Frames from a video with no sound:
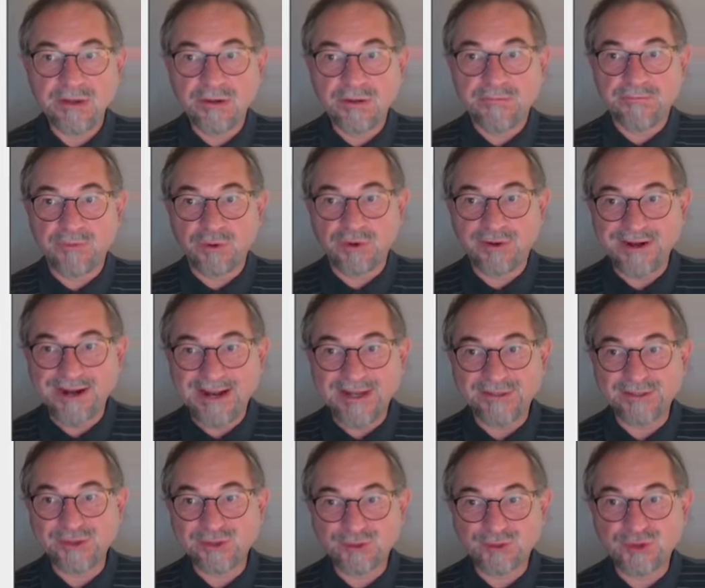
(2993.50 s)
For
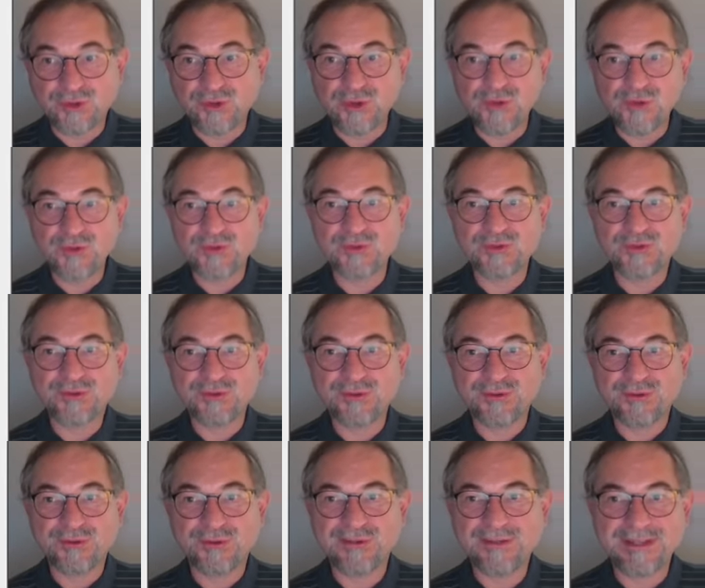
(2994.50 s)
graduate students
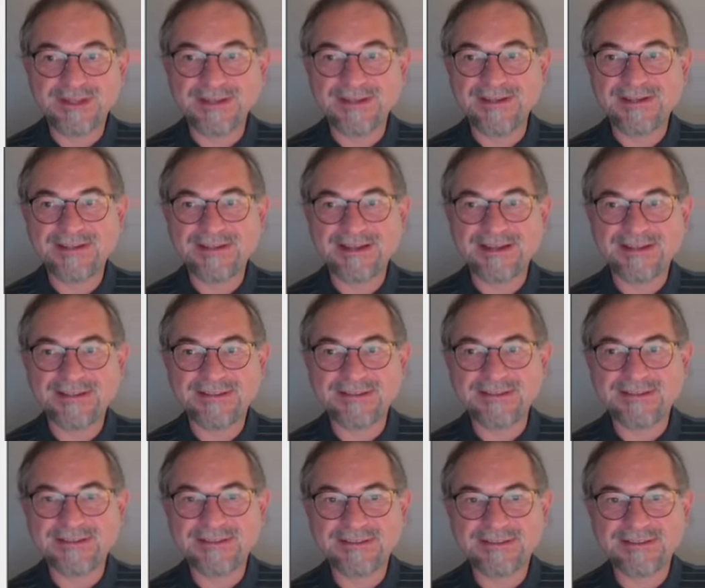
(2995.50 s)
looking at
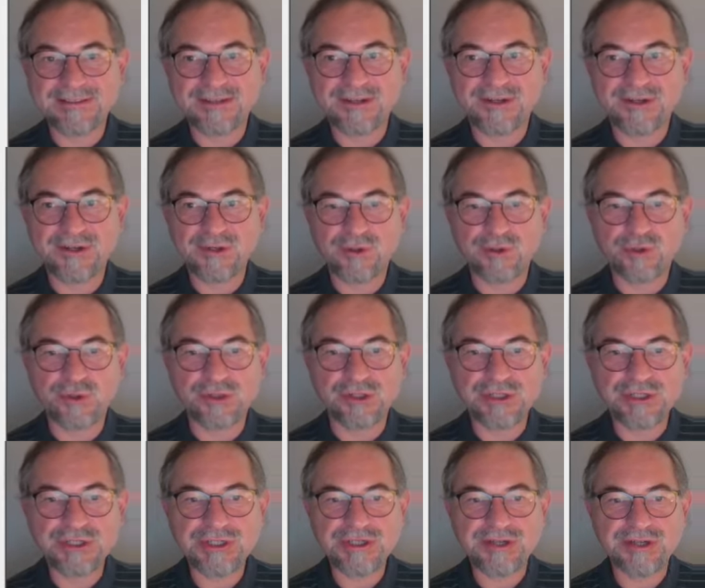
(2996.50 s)
this uh,
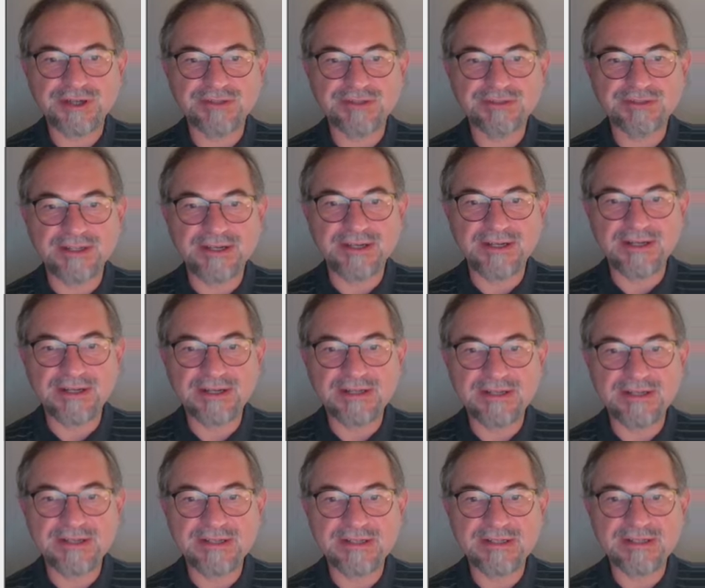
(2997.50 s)
course, uh, there
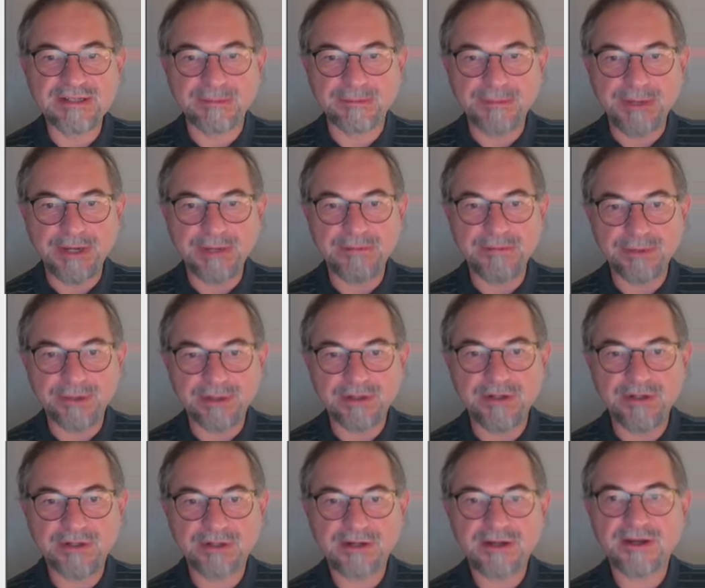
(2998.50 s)
is the paper,